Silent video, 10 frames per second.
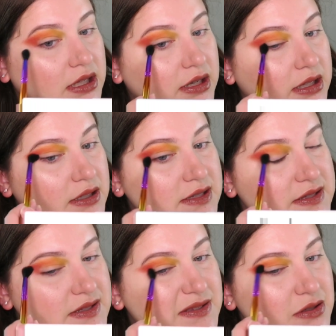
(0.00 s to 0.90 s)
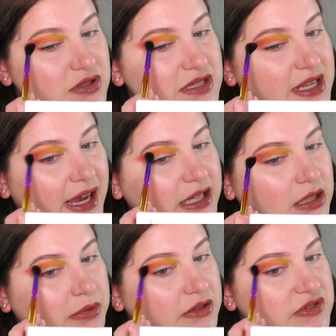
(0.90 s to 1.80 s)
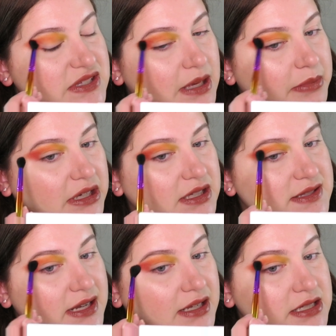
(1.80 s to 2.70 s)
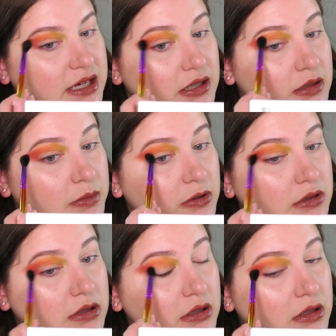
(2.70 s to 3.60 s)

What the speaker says: There's a tiny bit of skipping. It's not terrible.